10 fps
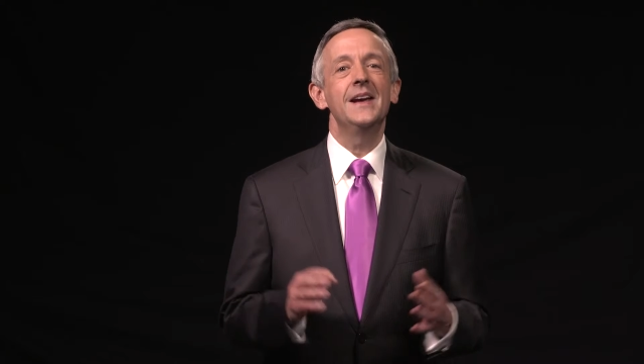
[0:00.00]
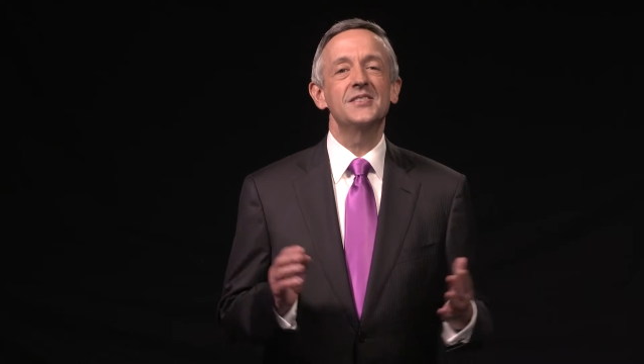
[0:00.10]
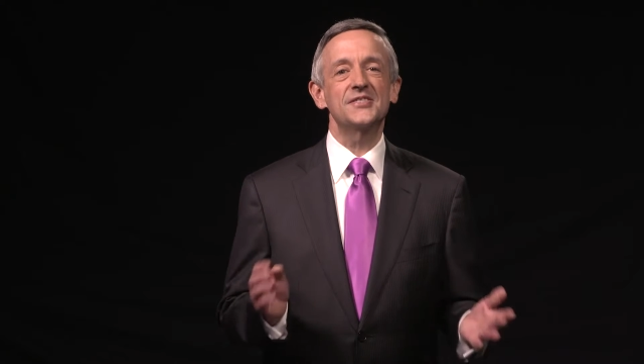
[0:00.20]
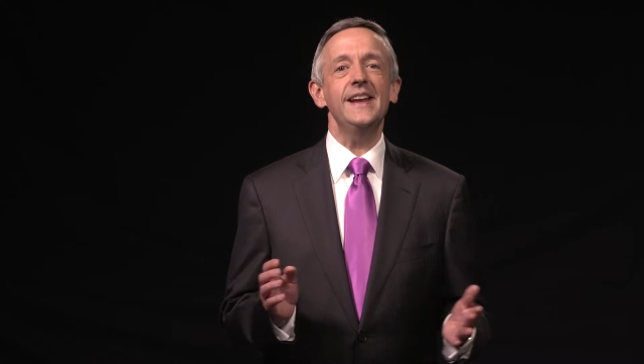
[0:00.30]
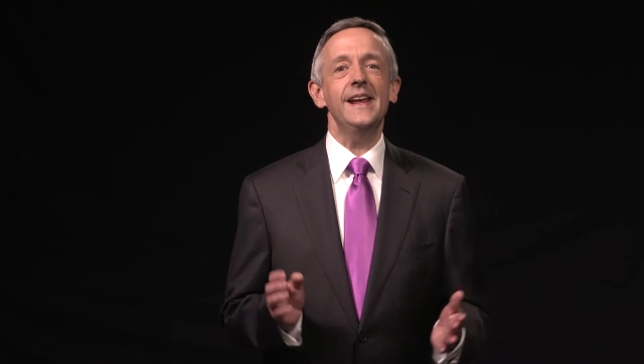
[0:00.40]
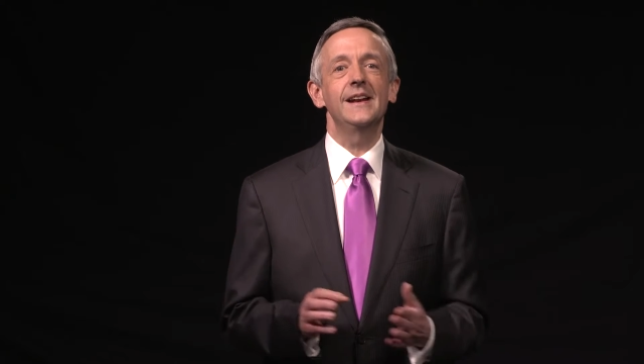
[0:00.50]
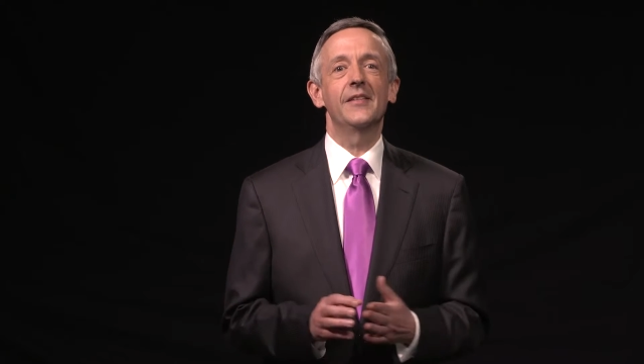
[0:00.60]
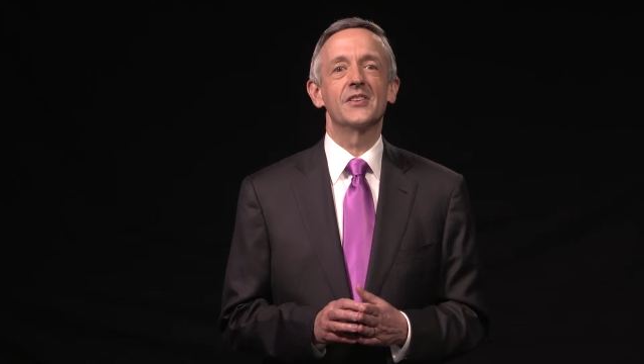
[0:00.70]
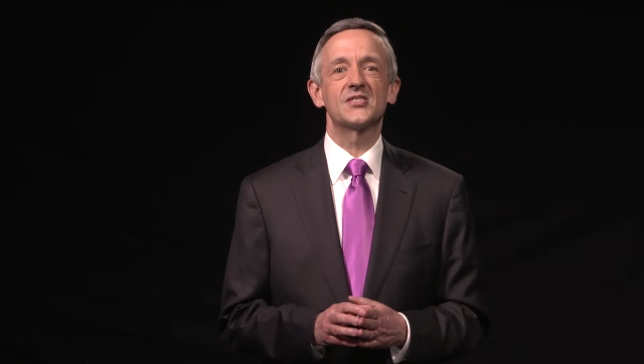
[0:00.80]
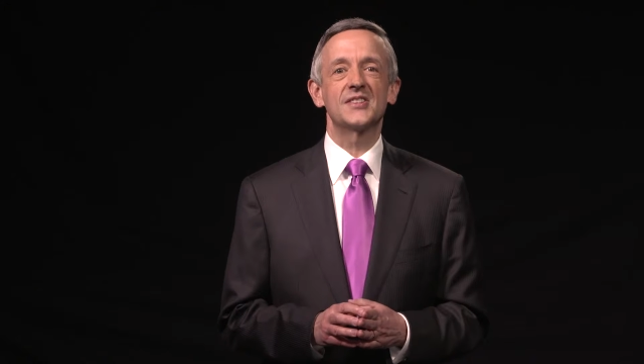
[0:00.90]
Singing
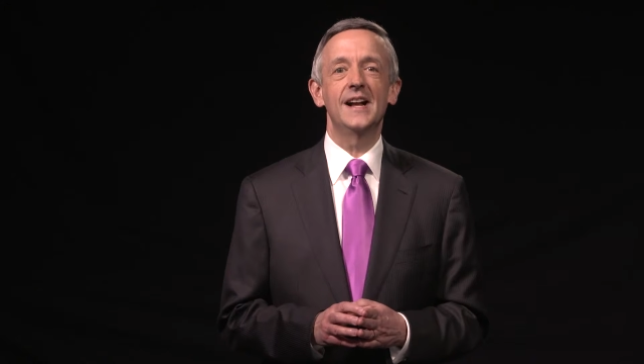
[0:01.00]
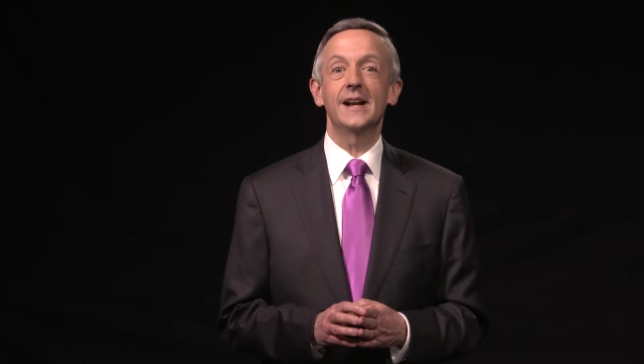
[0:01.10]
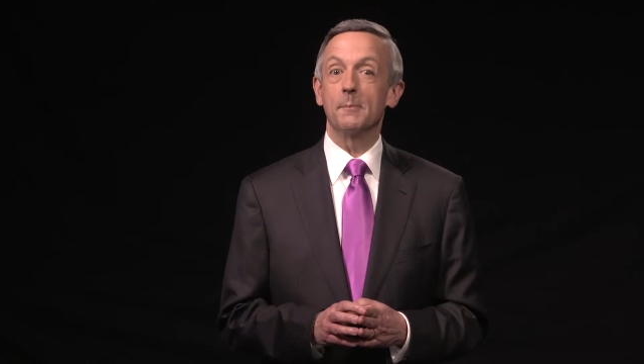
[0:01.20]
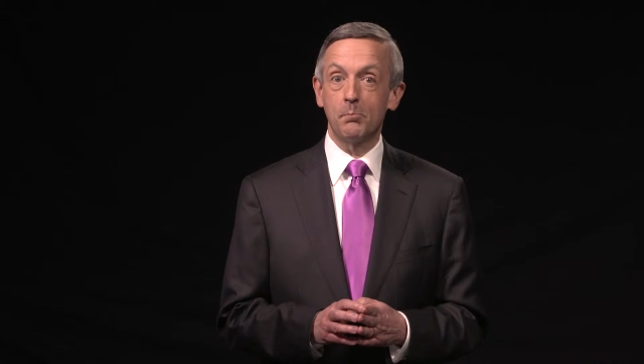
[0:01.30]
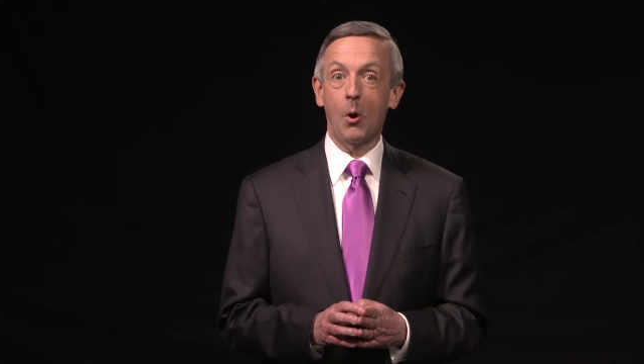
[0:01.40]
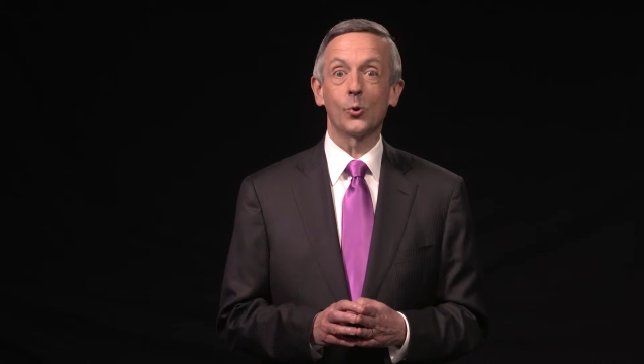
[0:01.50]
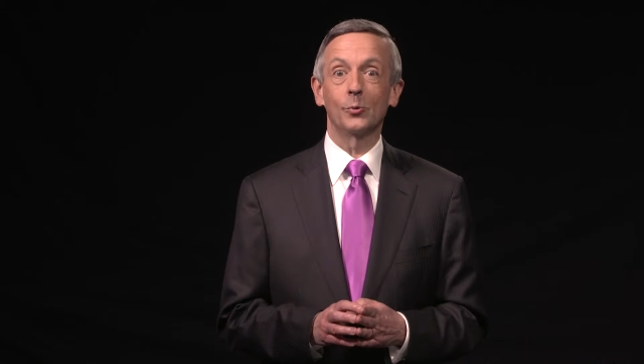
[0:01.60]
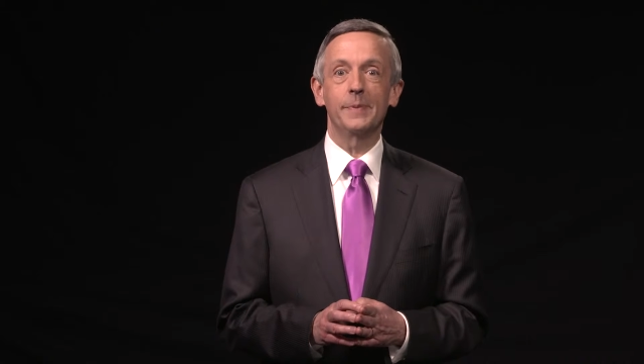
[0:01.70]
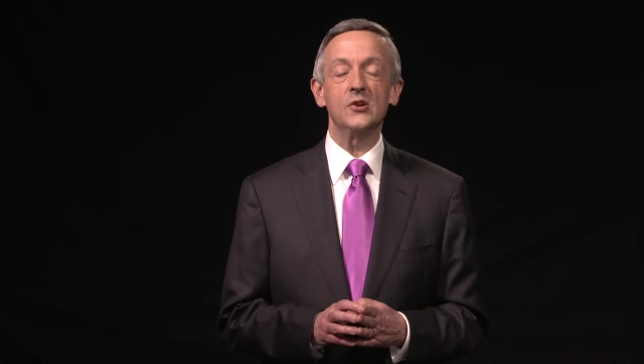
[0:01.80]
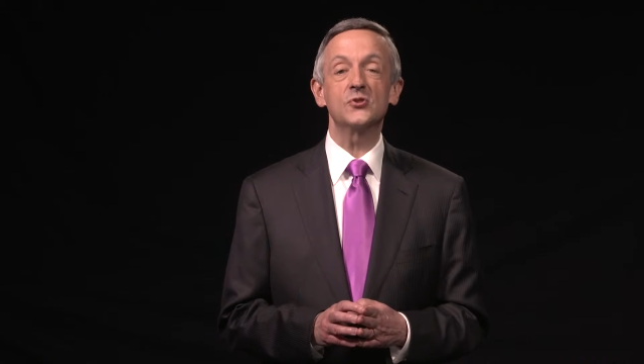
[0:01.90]
in the Sun at
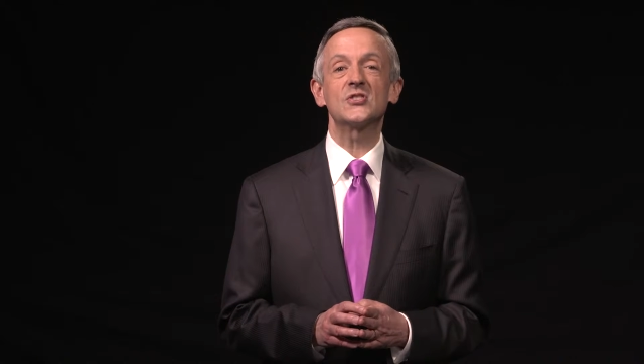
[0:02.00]
Myrtle Beach,